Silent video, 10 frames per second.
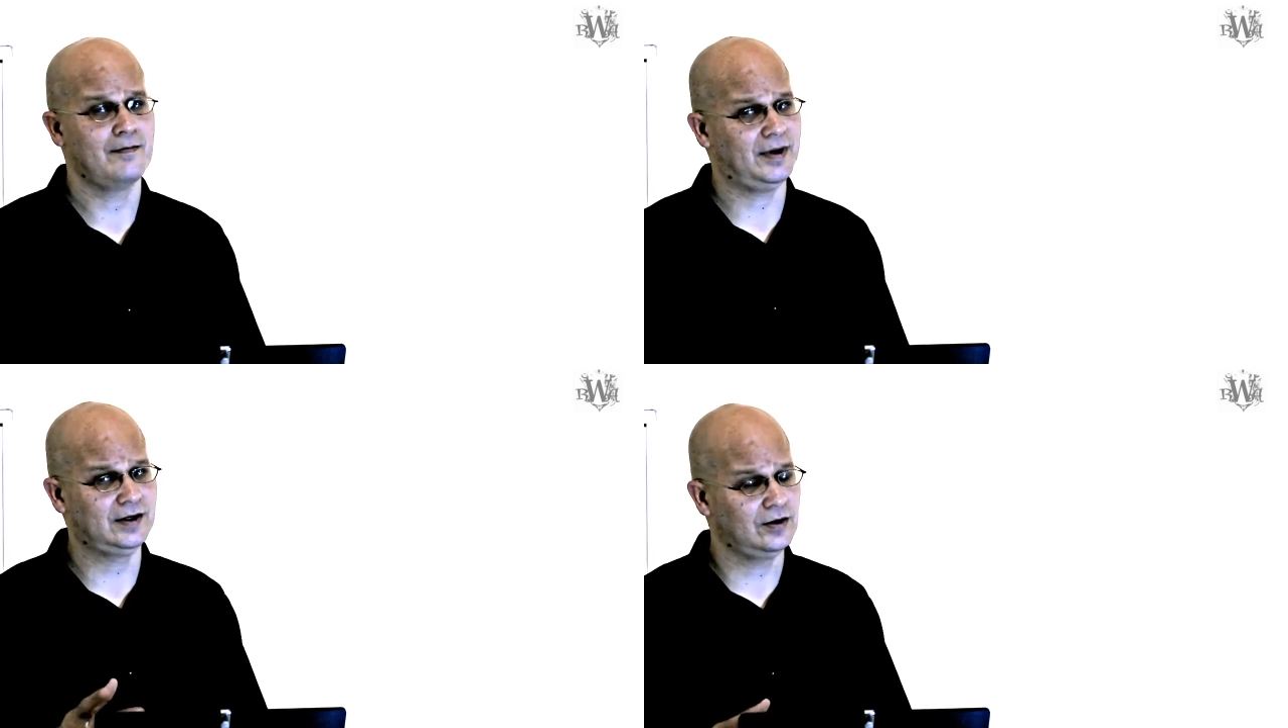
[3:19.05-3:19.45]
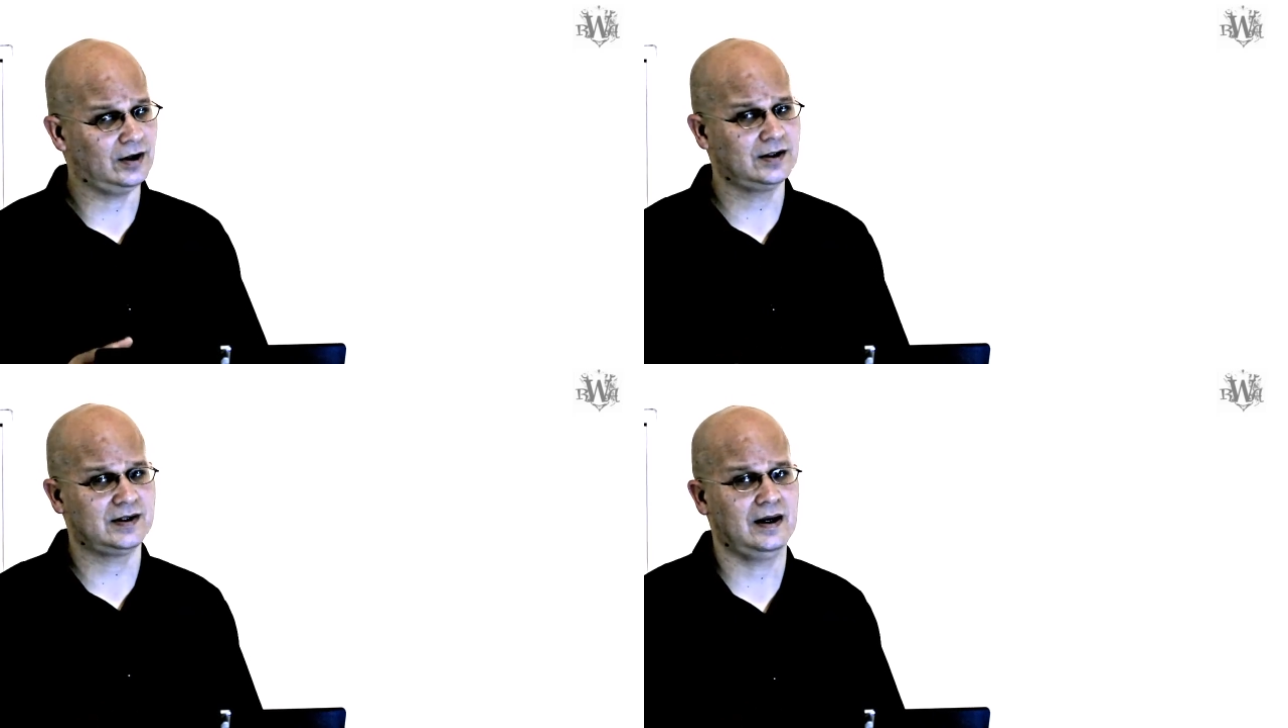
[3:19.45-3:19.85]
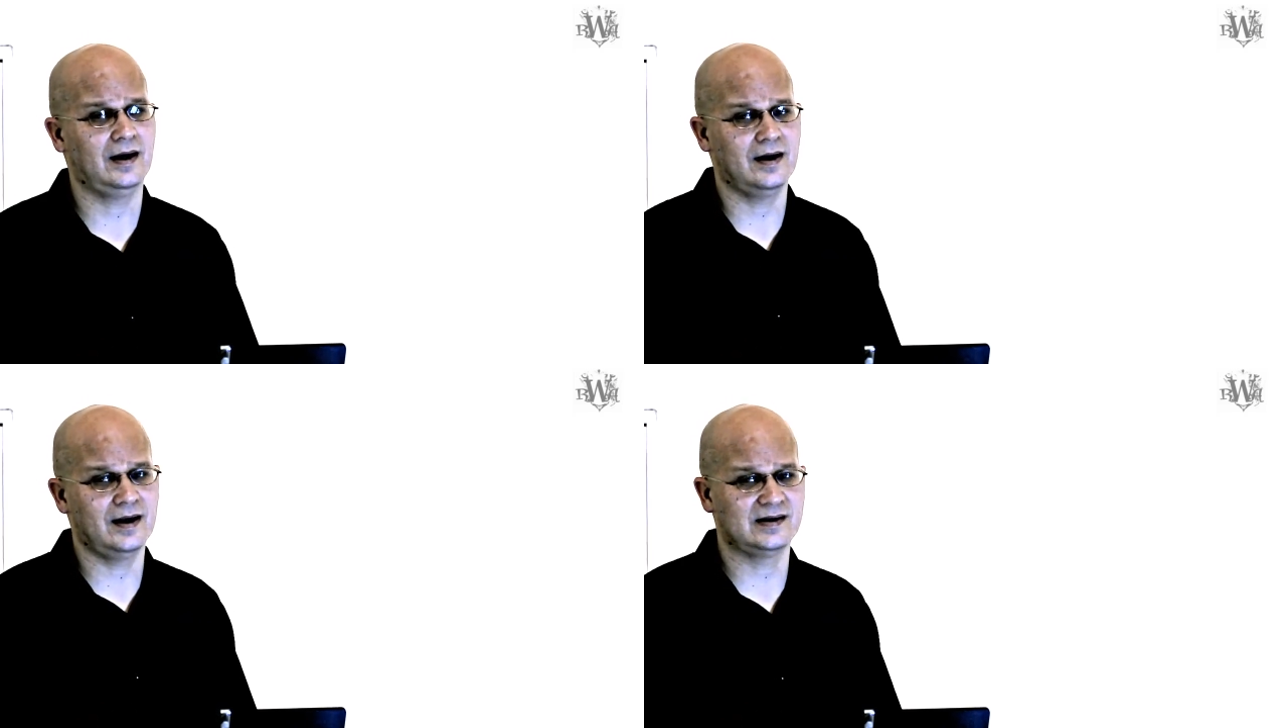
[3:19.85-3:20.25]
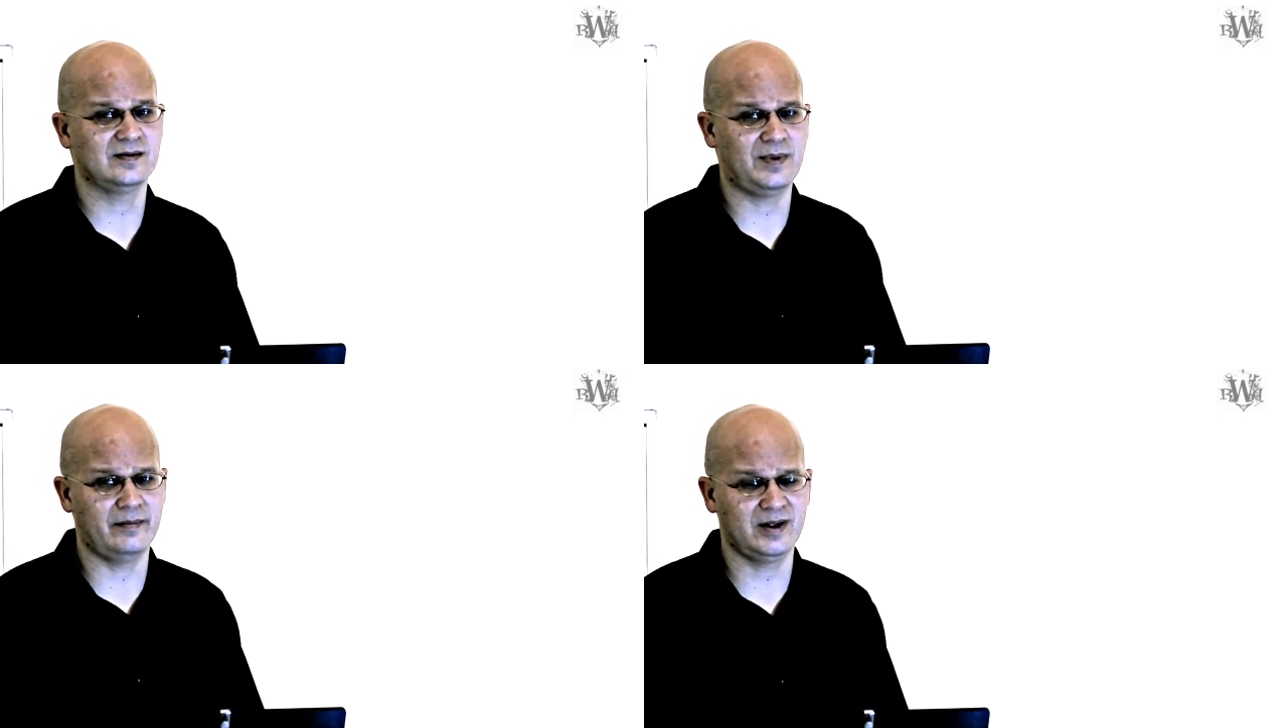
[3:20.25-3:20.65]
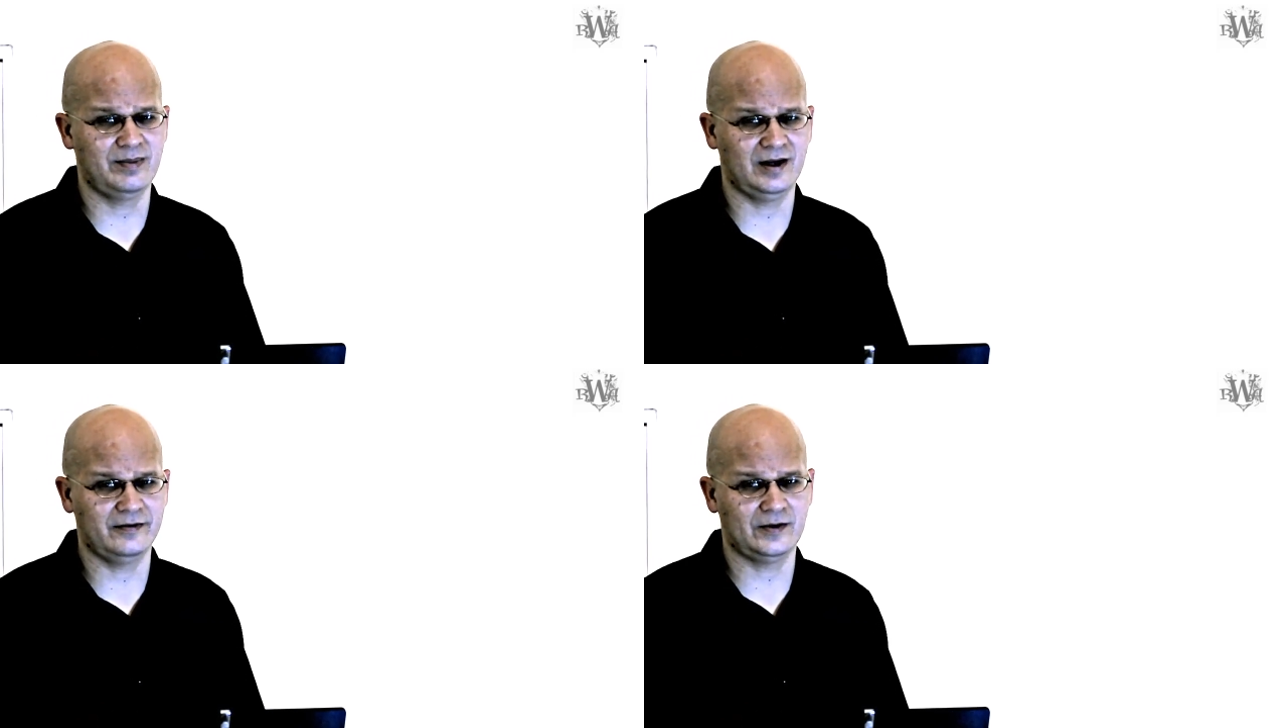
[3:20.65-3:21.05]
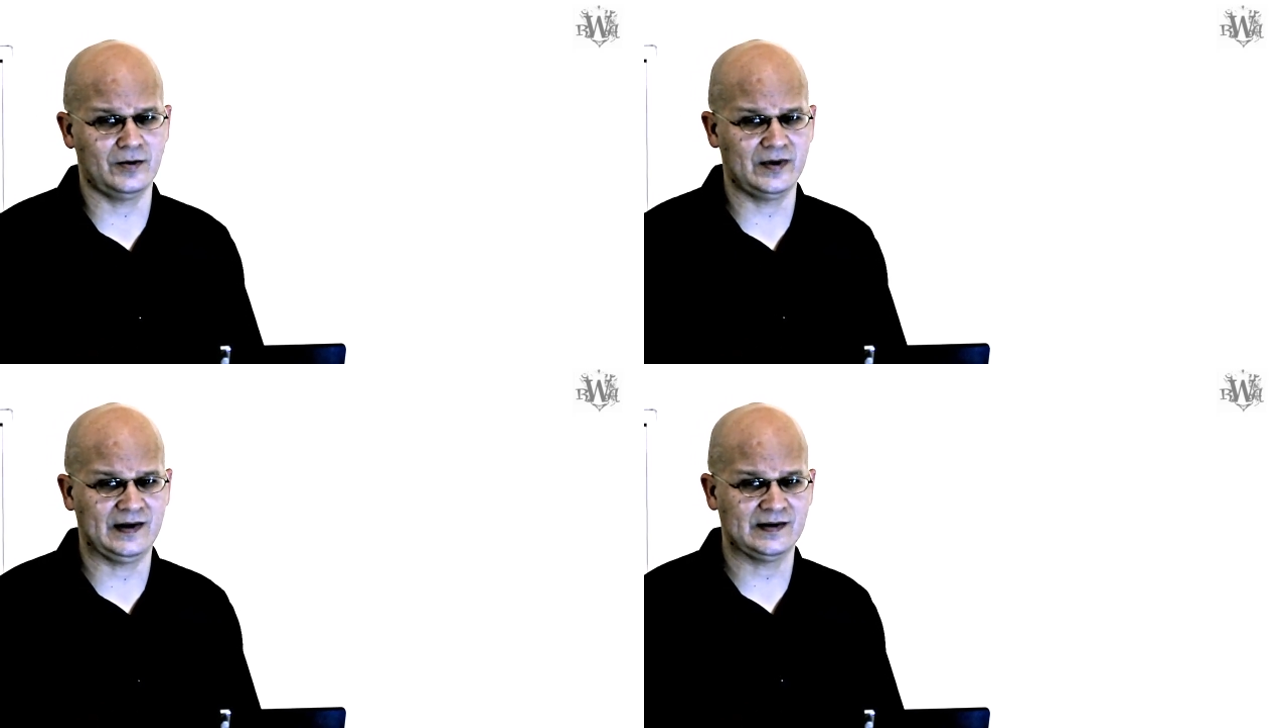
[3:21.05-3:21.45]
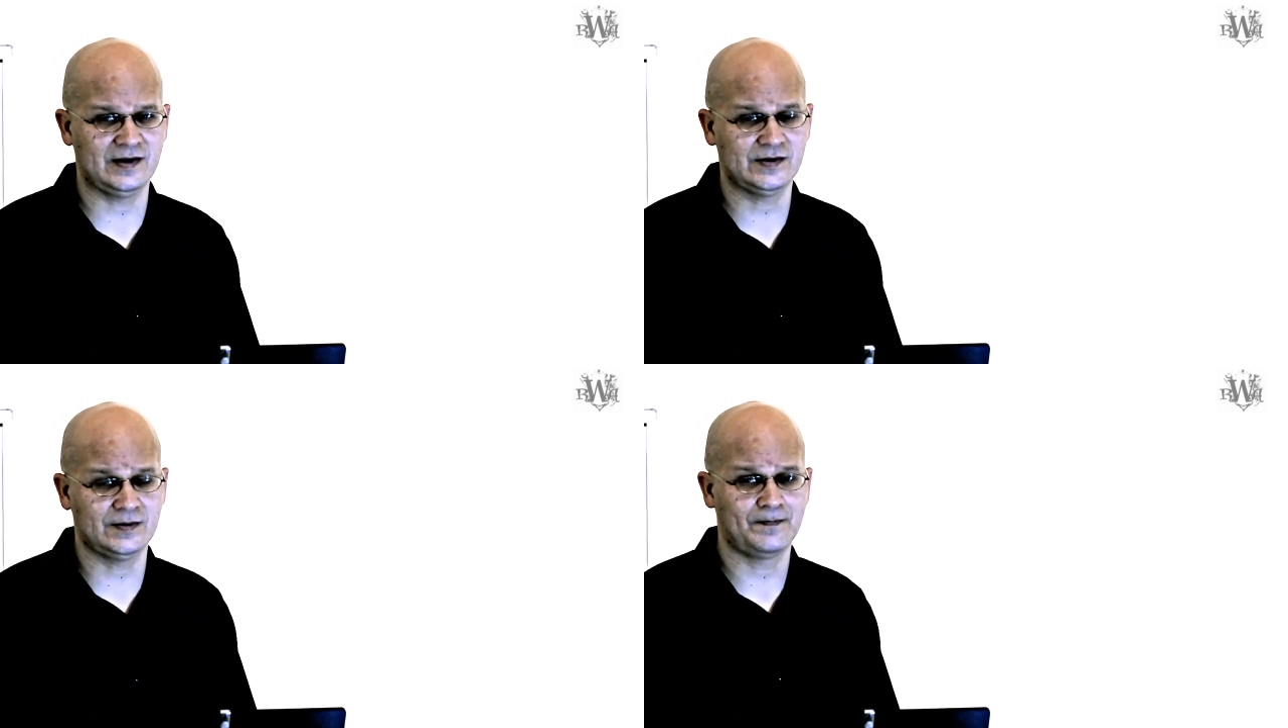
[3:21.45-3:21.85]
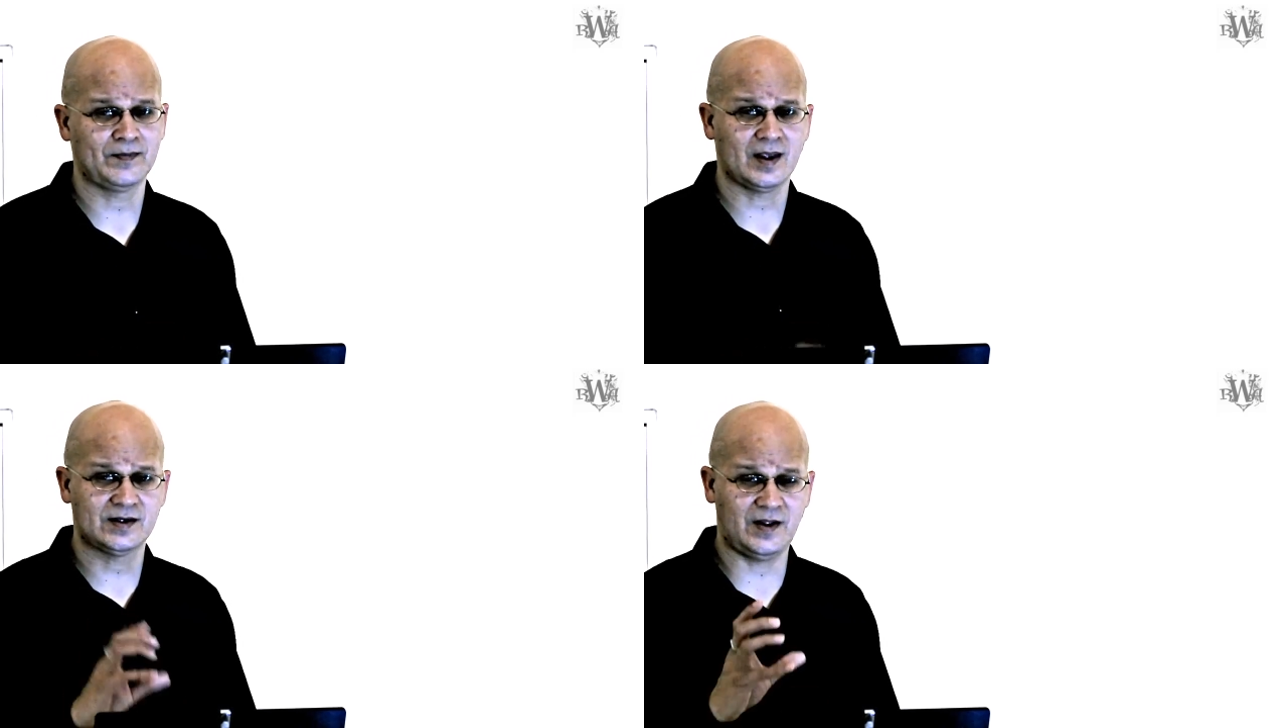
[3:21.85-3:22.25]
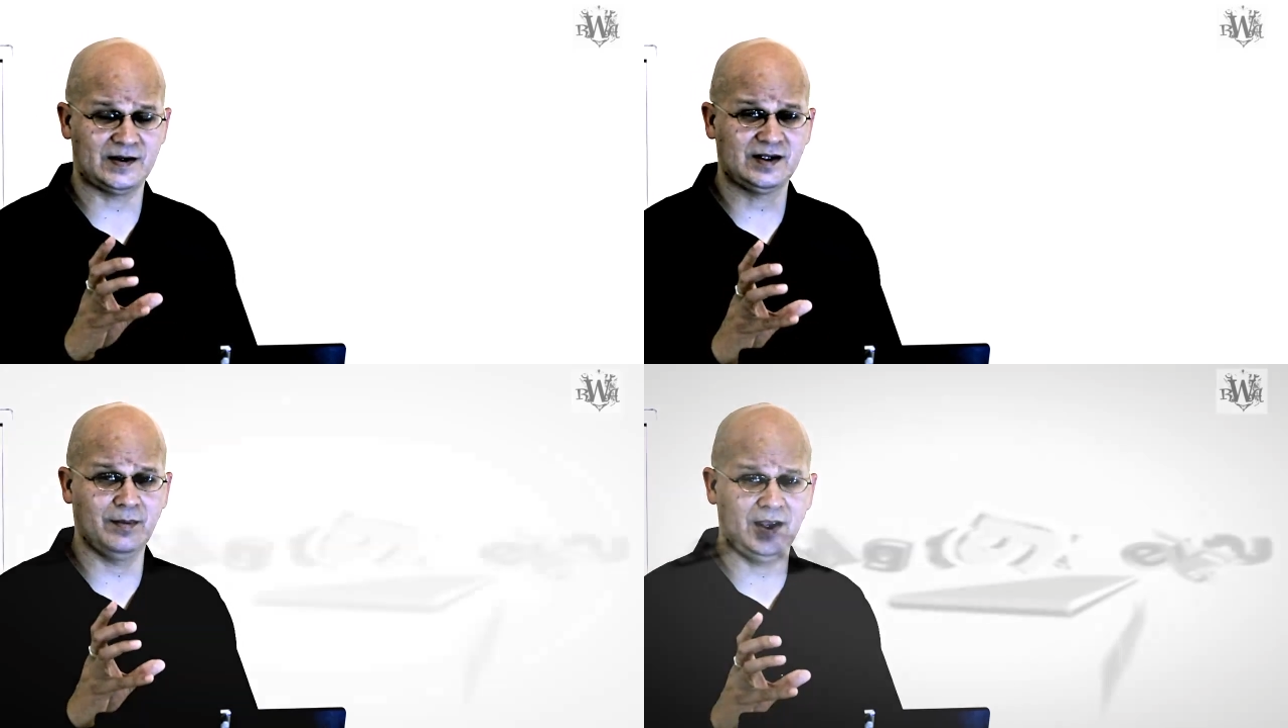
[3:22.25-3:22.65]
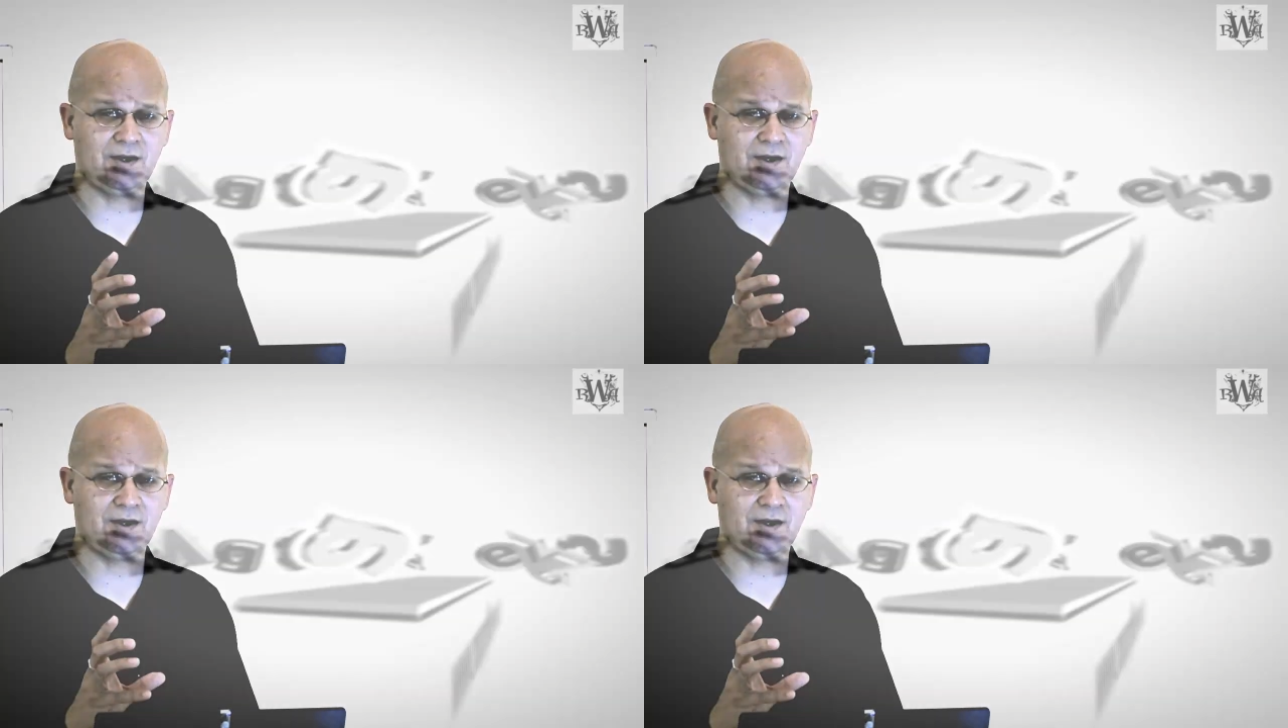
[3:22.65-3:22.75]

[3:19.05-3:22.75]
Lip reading: but not as a public benefit organization. So that's the main